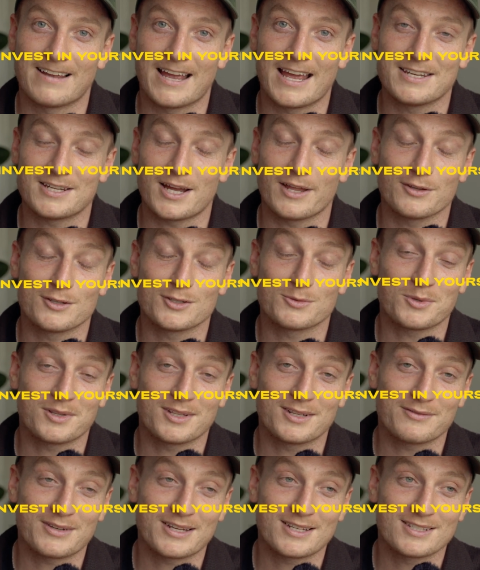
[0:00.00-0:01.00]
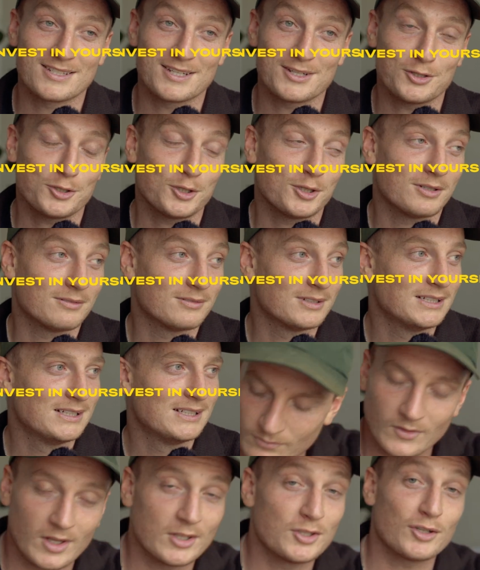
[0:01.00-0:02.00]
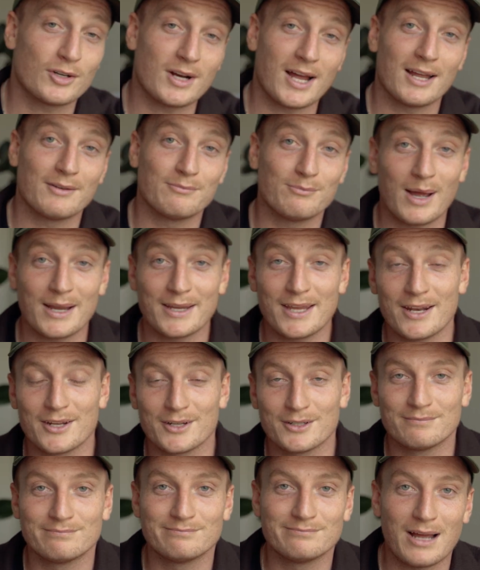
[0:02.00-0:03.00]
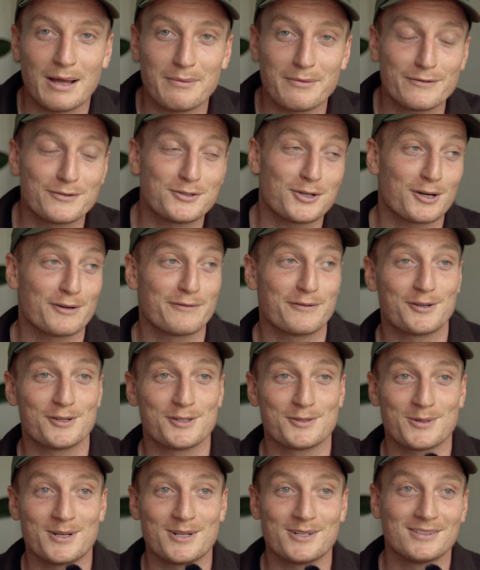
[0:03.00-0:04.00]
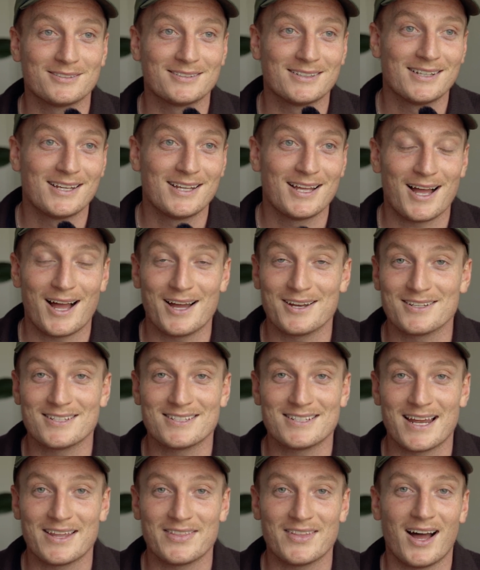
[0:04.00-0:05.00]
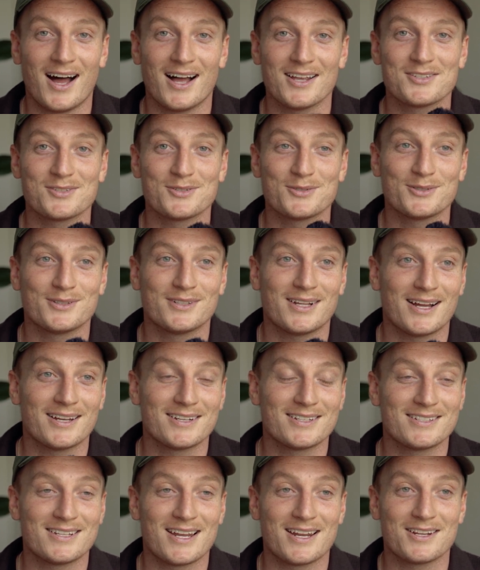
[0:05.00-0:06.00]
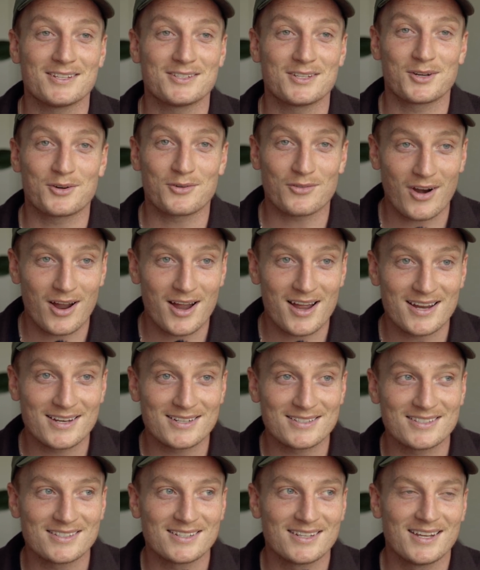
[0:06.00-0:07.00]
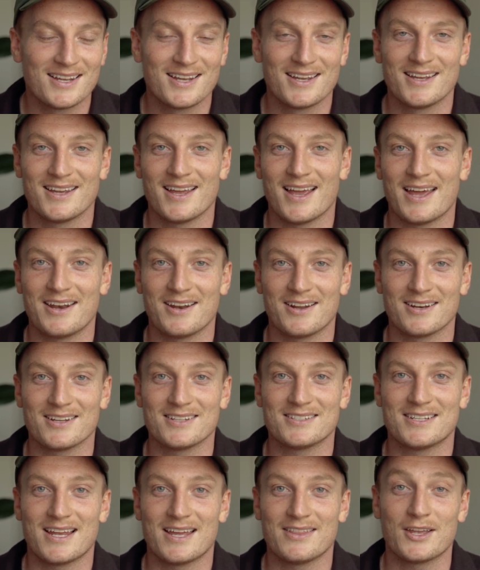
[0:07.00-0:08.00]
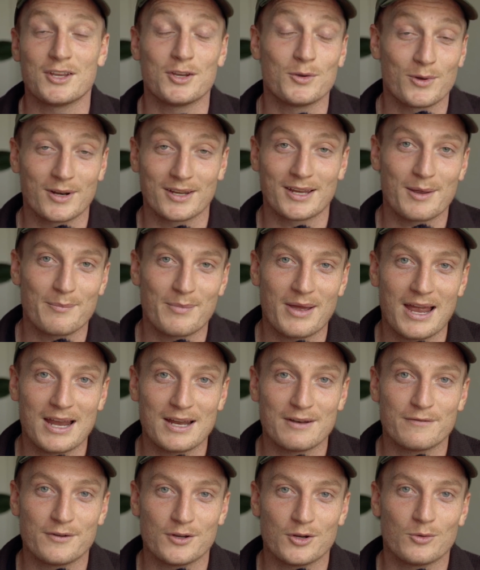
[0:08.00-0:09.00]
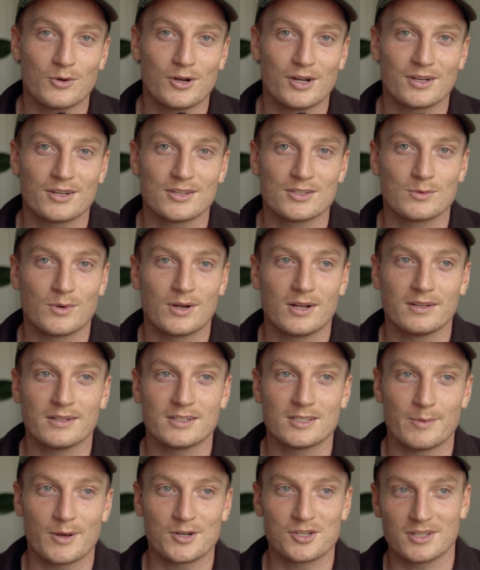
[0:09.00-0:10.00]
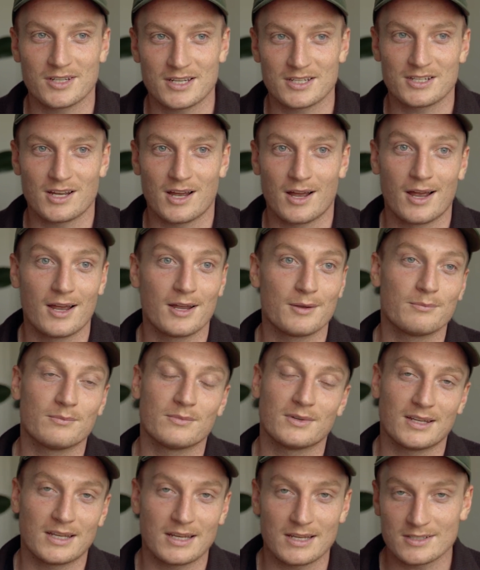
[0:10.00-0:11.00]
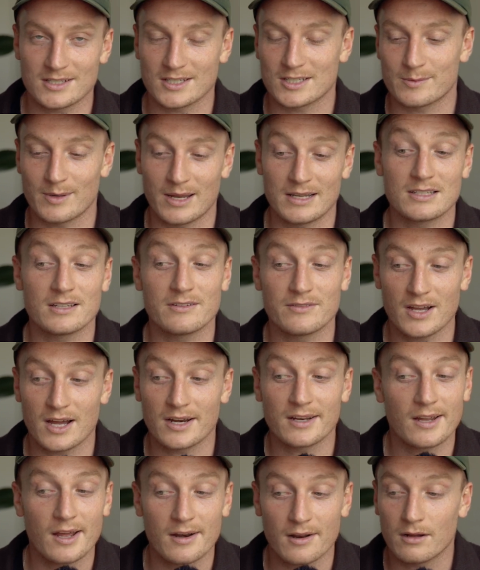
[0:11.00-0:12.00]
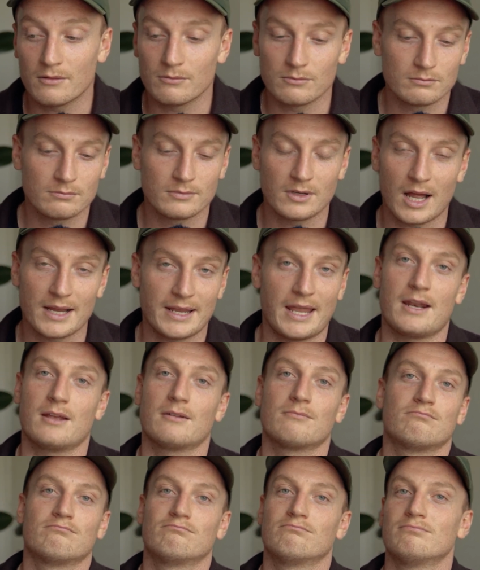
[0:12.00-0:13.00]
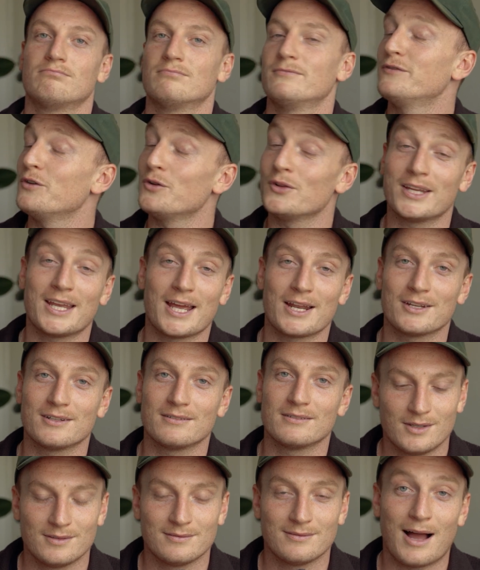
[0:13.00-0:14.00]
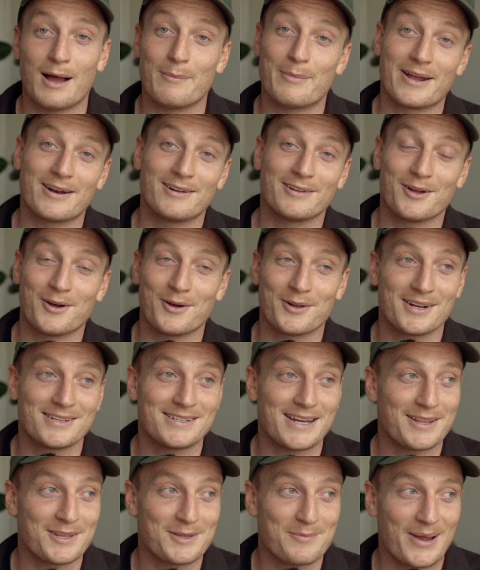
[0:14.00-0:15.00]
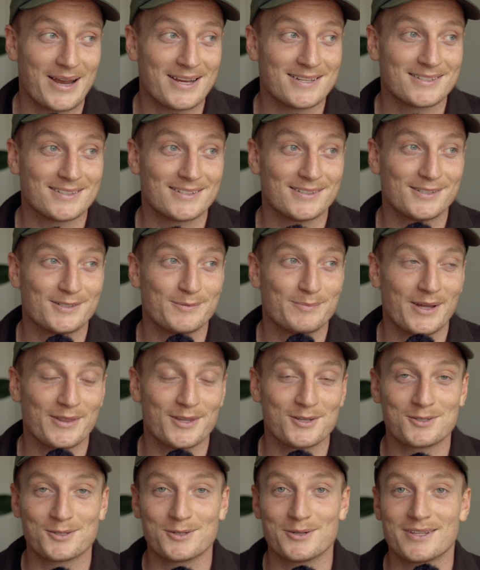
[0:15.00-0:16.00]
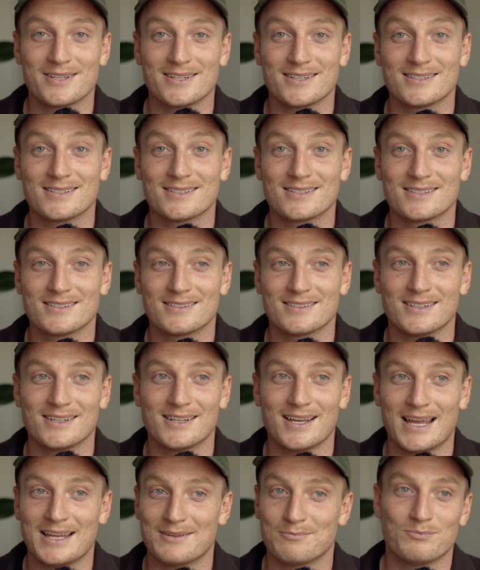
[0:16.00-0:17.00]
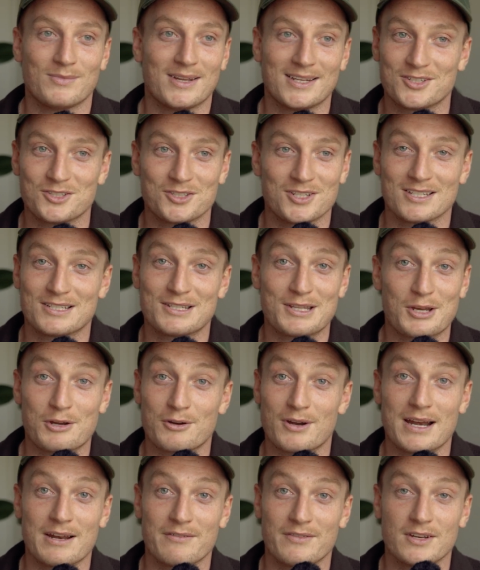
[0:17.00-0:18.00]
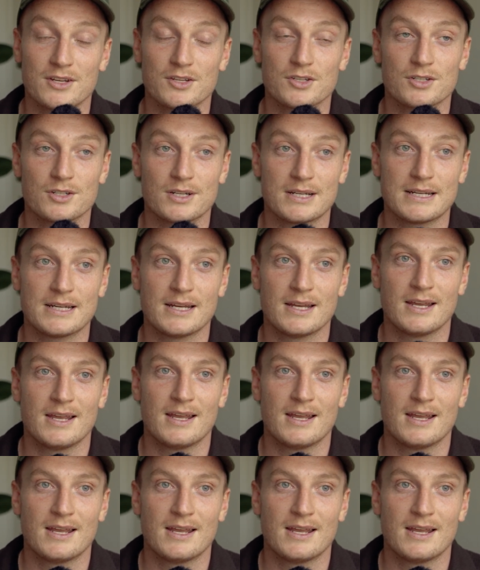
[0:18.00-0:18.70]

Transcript: and others will invest in you. It's all right. I get it. I'm a photographer as well. I understand the hustle, understand it's a grind, and understand that you want to get paid for your work as well, especially your time. Gear's expensive, yada, yada. I get it. Fully get it. I battle it on a daily basis, but the truth is it's just the creative industry.